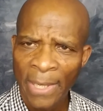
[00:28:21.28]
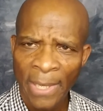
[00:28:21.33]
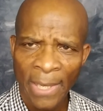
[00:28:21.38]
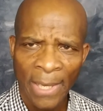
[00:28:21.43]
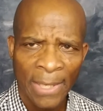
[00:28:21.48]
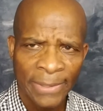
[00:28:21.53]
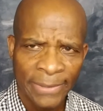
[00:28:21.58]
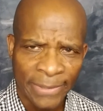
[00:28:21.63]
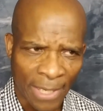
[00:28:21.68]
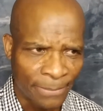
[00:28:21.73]

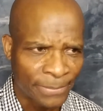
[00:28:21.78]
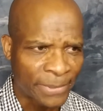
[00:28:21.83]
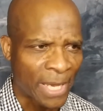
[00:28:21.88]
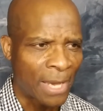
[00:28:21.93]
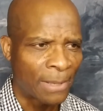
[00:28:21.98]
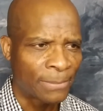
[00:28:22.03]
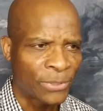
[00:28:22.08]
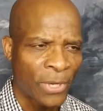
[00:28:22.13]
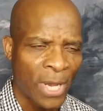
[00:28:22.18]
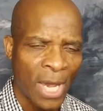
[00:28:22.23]

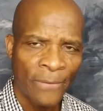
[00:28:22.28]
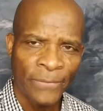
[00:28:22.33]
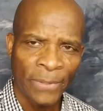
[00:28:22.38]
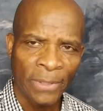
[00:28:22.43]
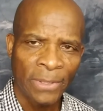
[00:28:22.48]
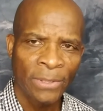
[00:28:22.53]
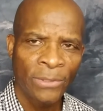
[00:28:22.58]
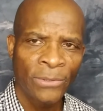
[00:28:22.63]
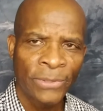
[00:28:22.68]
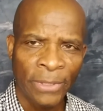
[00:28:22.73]
Sometimes you have to
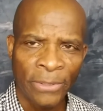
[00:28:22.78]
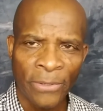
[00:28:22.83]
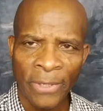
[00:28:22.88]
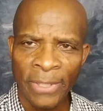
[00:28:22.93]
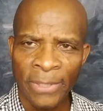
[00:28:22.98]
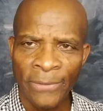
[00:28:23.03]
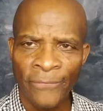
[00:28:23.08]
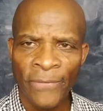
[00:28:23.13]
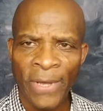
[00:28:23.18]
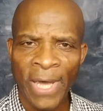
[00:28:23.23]
lose in order
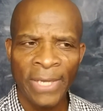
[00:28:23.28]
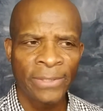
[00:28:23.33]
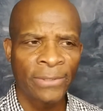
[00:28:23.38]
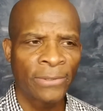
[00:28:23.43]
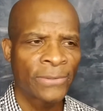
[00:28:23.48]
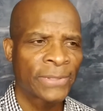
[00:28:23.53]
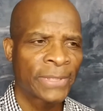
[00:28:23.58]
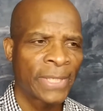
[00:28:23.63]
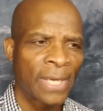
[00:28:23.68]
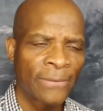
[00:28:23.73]
to find
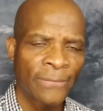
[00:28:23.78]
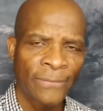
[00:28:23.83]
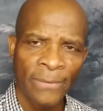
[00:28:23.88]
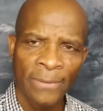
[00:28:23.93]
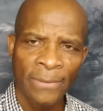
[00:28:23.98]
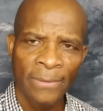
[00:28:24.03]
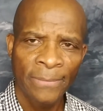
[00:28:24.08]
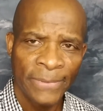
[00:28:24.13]
yourself.